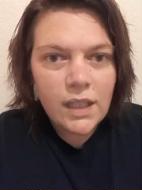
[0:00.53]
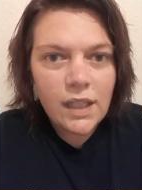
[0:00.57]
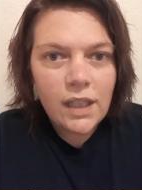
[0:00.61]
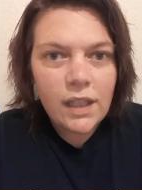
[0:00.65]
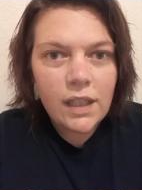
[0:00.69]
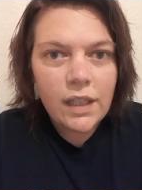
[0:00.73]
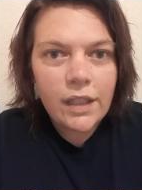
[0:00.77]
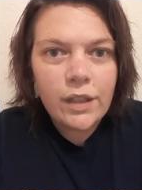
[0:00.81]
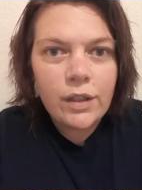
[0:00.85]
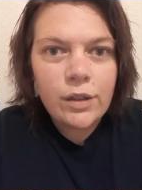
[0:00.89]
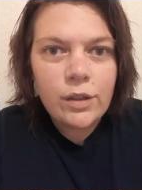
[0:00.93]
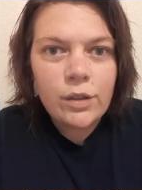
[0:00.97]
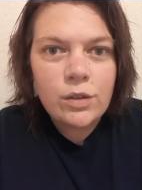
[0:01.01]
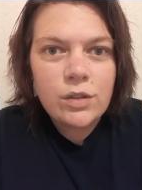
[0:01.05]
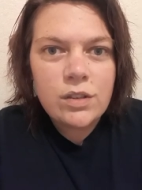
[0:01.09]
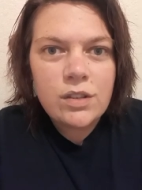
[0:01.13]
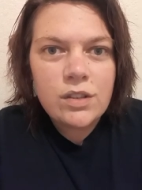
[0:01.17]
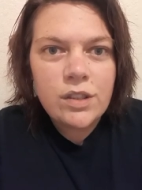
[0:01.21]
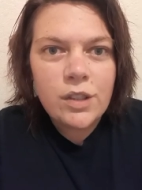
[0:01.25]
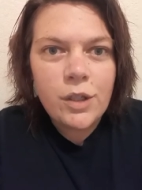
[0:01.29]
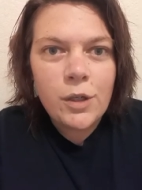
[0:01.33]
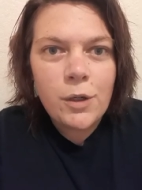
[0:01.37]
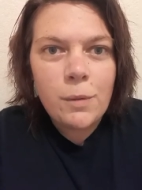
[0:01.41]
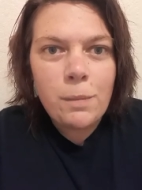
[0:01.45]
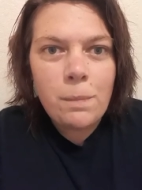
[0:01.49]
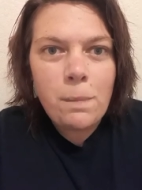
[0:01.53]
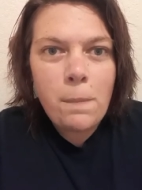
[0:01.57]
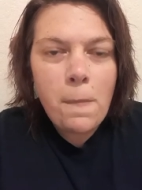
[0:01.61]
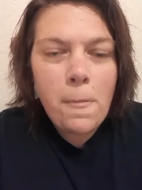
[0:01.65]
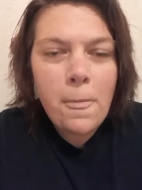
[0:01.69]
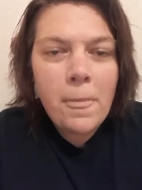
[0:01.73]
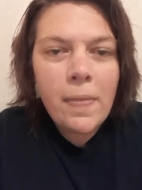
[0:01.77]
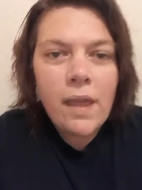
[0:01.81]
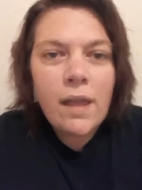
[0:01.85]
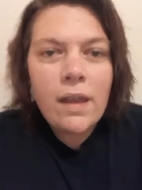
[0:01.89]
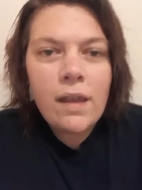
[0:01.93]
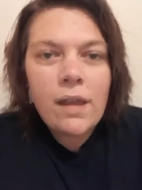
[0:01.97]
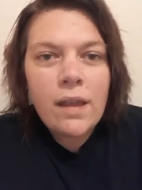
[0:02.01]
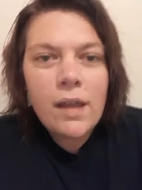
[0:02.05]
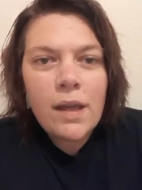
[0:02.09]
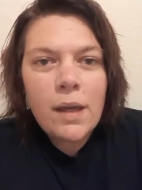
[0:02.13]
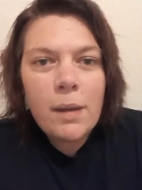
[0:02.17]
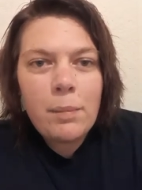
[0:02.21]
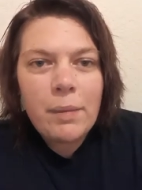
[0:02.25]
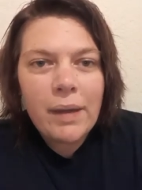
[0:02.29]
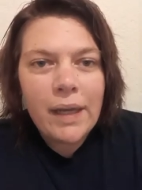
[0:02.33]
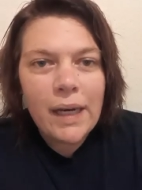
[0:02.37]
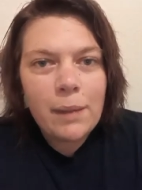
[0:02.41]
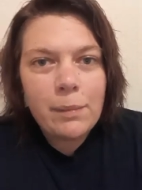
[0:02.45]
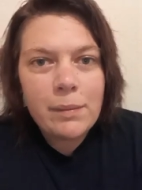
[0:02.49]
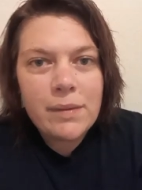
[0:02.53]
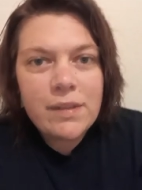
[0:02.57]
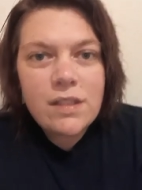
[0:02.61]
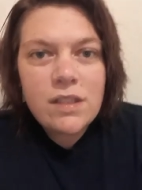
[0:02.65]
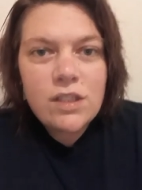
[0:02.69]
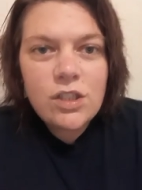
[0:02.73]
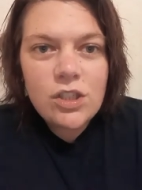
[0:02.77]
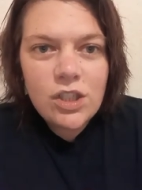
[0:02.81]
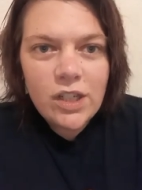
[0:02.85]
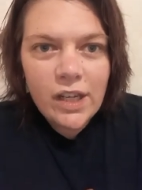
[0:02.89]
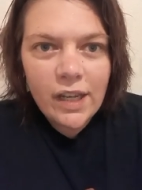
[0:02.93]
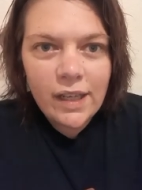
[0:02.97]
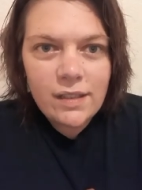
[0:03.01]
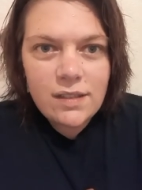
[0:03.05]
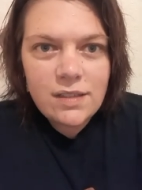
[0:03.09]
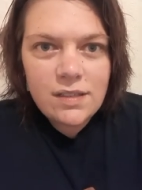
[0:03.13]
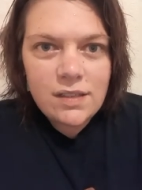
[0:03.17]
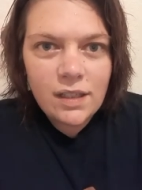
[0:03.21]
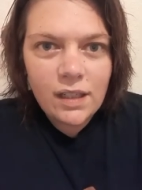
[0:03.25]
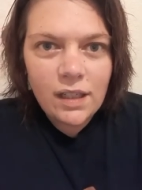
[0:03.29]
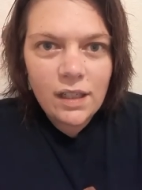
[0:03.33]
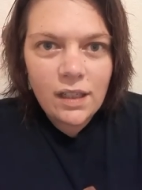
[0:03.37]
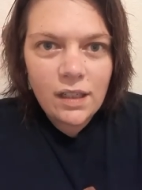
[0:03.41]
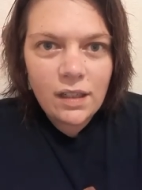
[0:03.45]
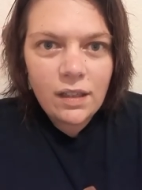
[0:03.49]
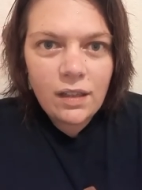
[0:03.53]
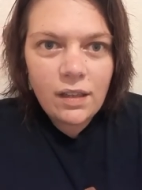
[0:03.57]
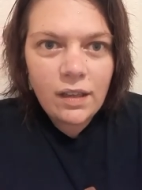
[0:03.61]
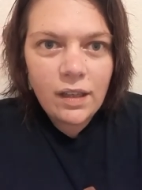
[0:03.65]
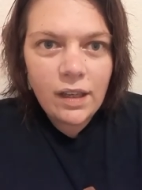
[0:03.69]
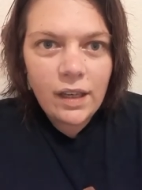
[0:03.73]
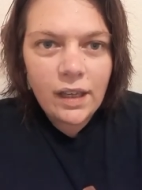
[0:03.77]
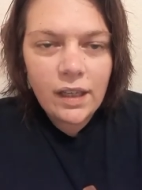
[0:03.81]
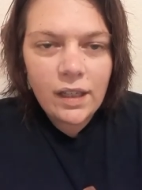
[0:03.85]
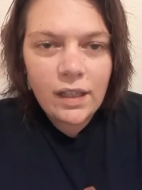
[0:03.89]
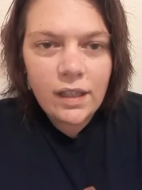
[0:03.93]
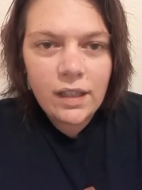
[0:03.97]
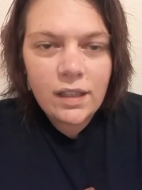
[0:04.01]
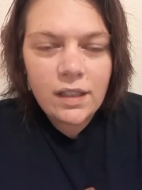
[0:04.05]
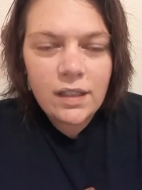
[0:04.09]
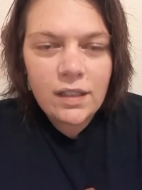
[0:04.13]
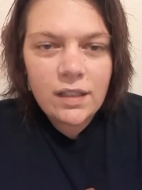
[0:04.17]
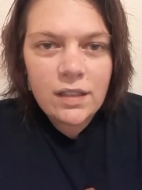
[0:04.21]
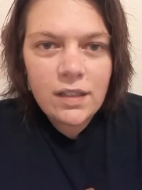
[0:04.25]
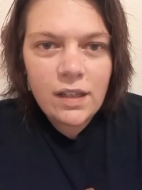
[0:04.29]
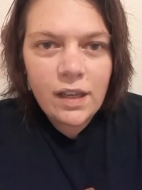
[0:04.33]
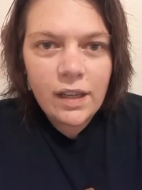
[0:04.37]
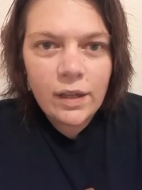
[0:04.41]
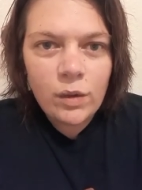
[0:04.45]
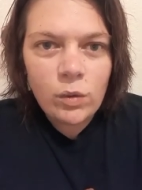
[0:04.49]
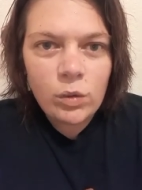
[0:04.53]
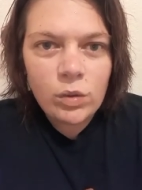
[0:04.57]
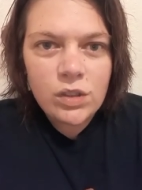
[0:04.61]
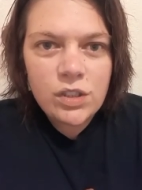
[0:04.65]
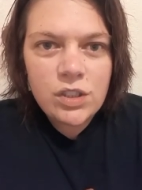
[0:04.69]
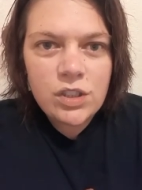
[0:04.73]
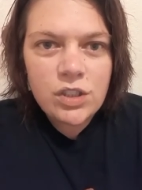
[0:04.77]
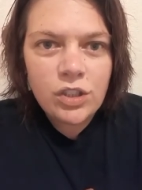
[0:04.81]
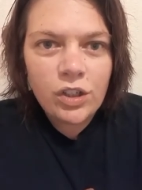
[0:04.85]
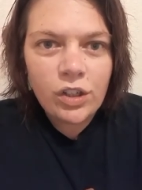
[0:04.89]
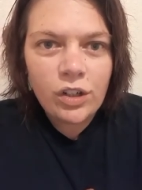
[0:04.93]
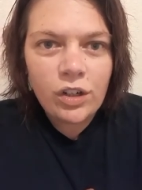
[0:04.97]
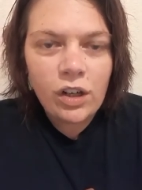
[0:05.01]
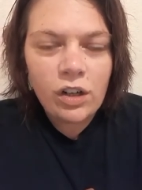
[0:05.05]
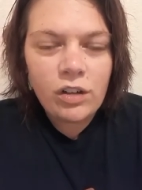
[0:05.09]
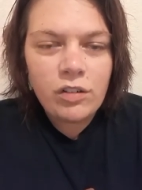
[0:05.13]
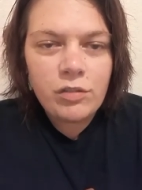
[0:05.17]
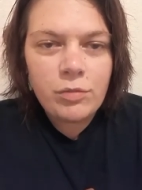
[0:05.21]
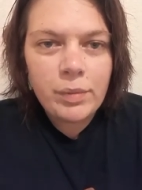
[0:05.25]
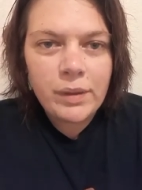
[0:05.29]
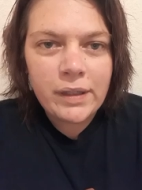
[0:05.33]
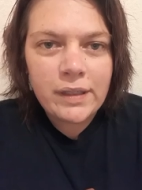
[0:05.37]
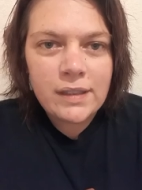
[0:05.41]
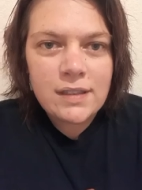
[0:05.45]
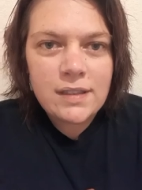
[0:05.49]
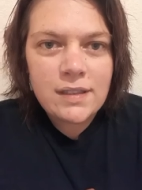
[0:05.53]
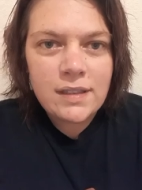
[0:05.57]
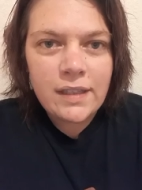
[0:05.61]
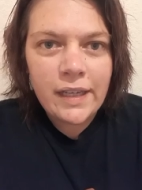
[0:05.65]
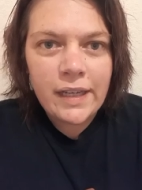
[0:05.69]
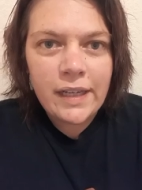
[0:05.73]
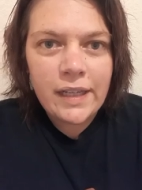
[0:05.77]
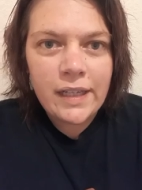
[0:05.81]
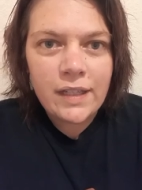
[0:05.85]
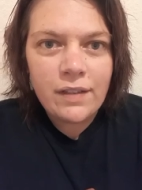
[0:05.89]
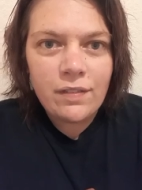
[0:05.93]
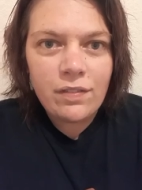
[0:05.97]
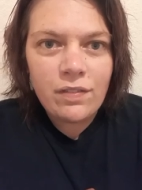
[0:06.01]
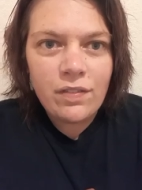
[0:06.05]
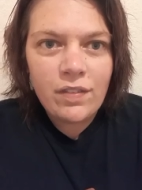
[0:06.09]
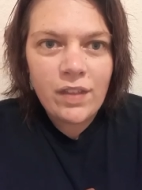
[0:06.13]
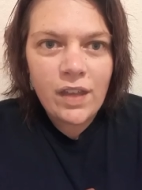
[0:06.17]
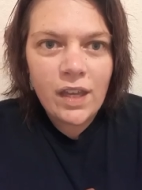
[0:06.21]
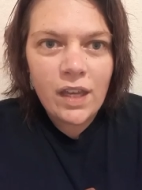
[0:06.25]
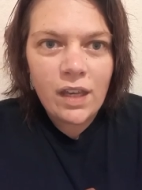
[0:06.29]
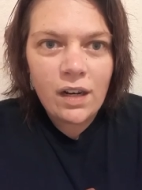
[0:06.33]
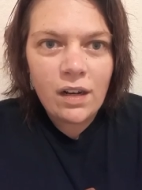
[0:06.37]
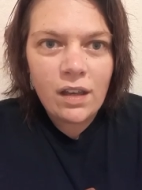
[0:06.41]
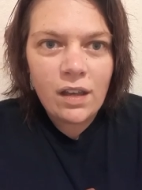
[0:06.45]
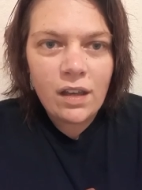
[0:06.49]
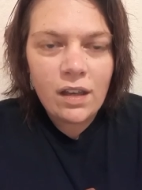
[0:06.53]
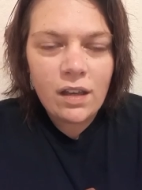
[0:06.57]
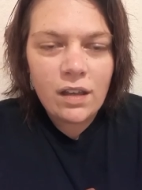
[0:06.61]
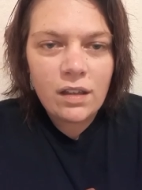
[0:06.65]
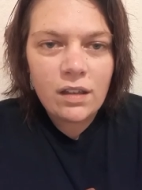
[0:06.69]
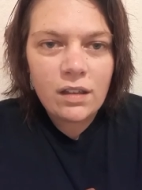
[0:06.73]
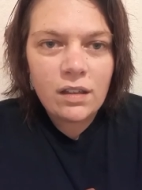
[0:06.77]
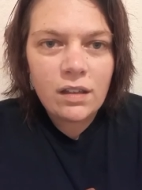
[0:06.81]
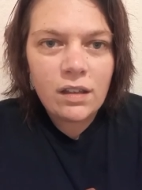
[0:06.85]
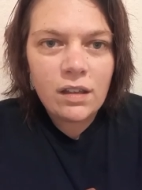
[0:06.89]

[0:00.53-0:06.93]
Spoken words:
Hello, so my name is Chastity, and I want to start off by saying that, I